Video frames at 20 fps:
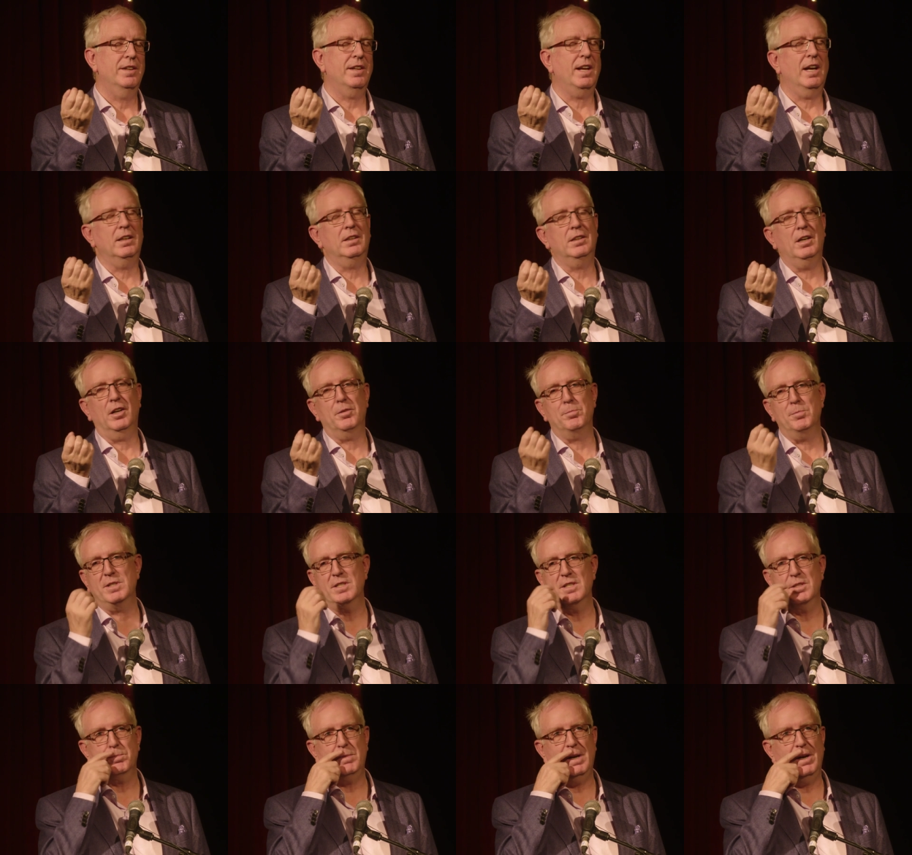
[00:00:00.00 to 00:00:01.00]
Thank God
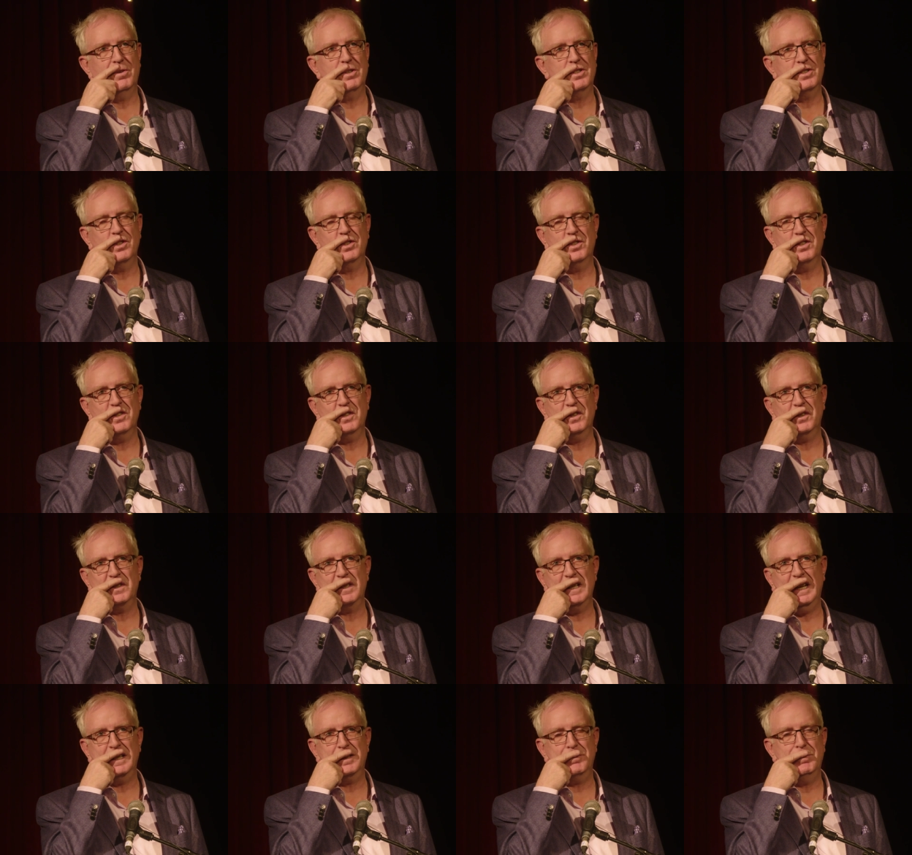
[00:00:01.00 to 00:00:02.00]
Mrs. Brown is such a
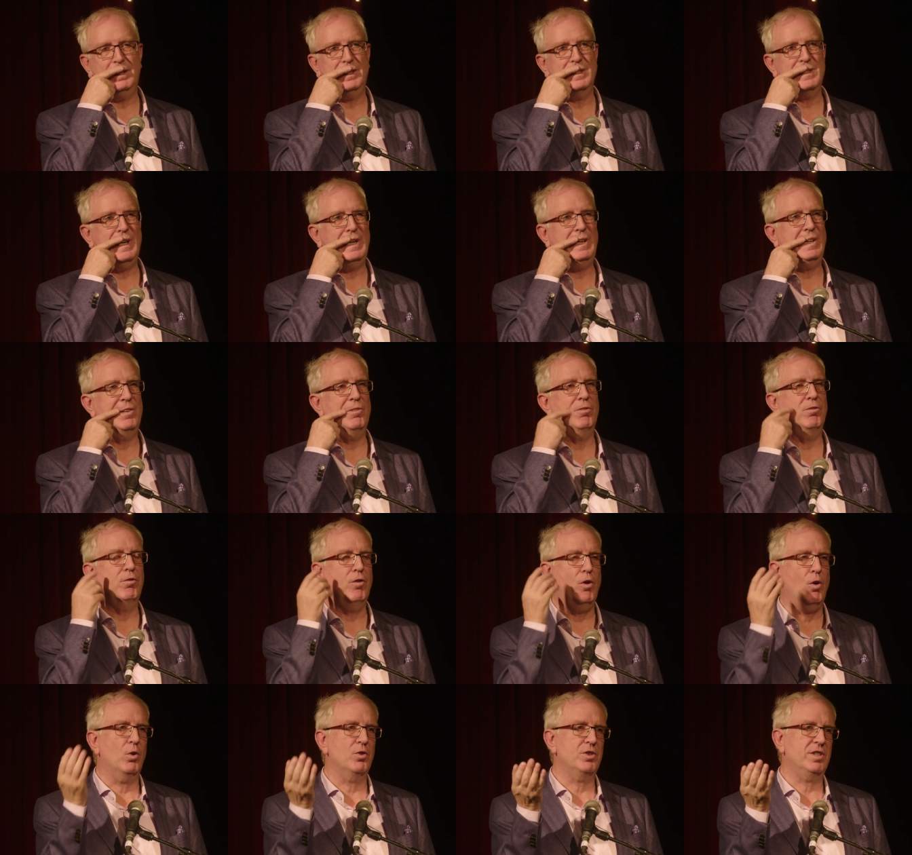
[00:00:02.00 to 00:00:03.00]
success because I can
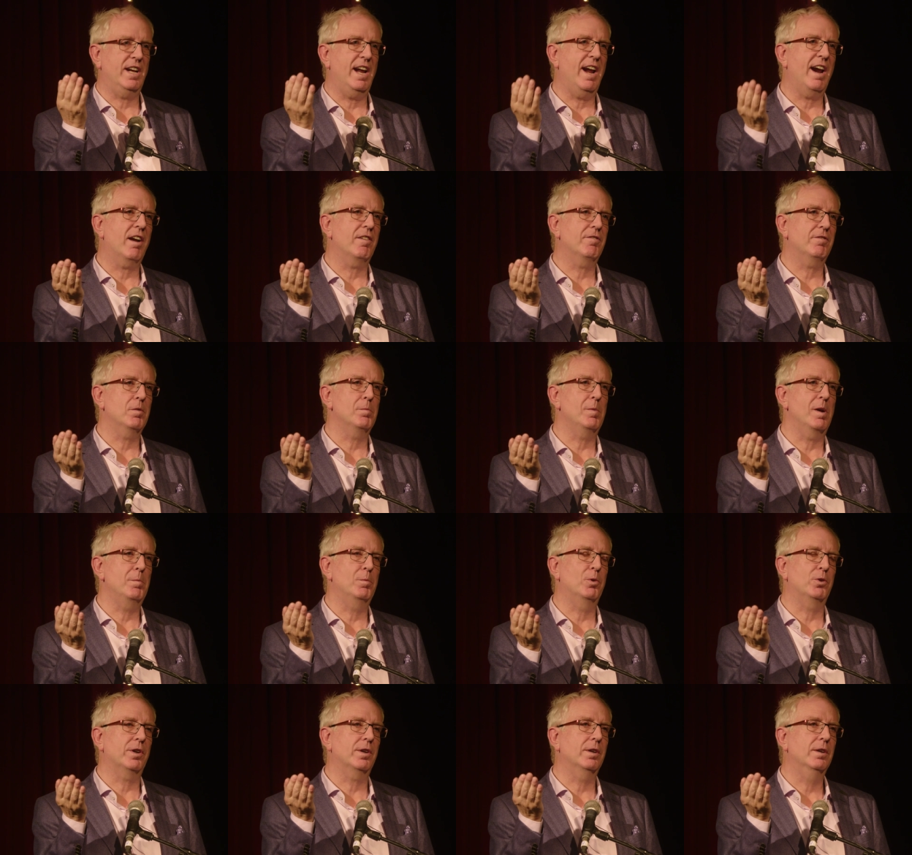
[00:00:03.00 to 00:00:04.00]
afford care for my
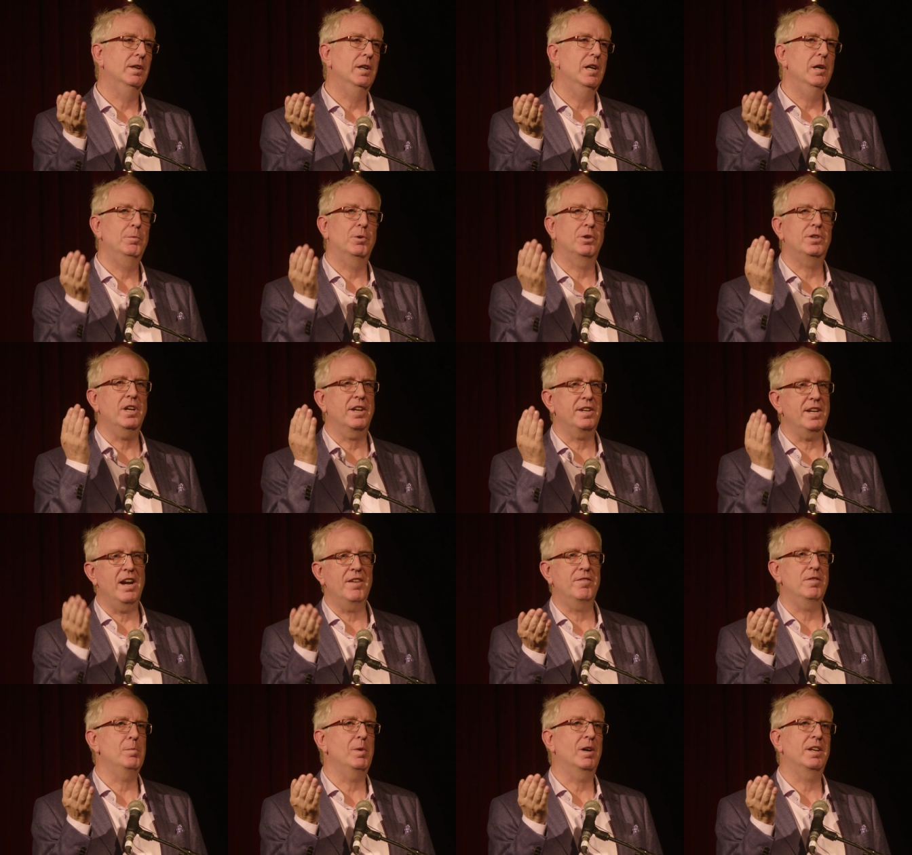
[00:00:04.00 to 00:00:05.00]
mother, but not
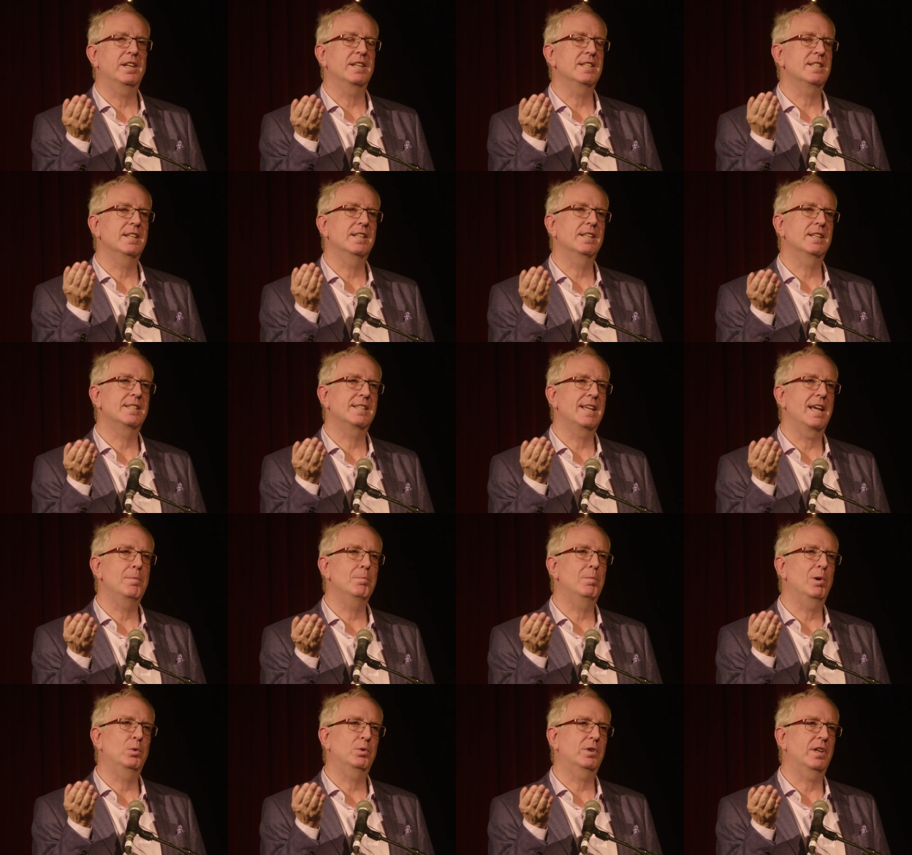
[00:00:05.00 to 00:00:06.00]
everybody is in the same
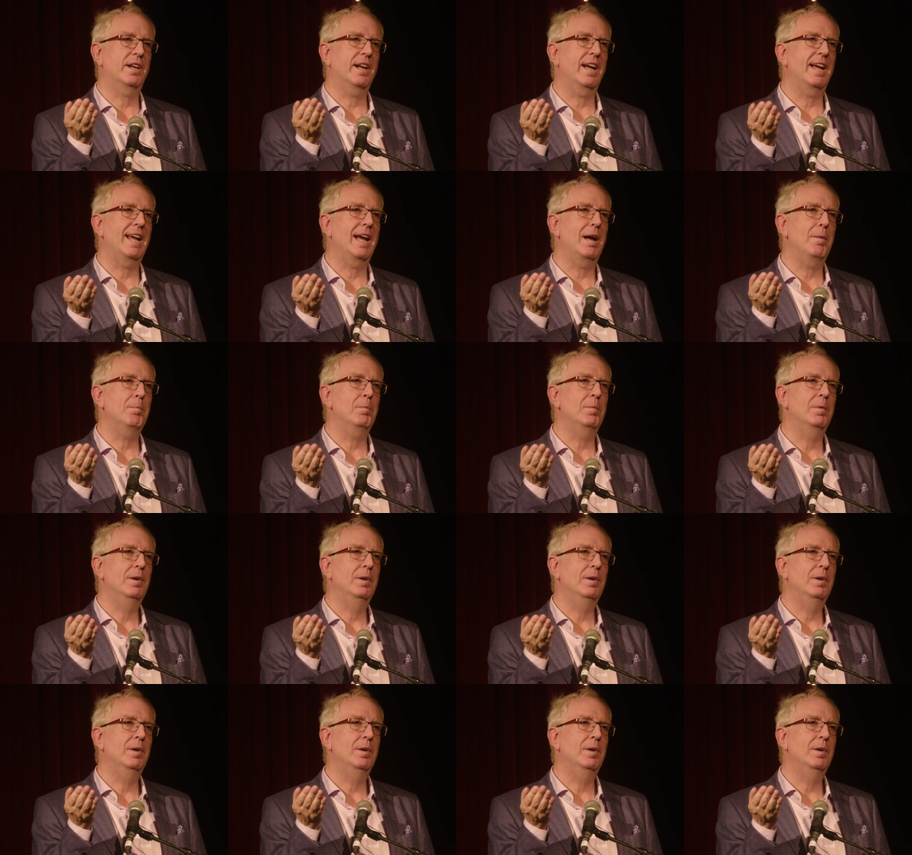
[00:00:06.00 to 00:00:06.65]
boat that I am.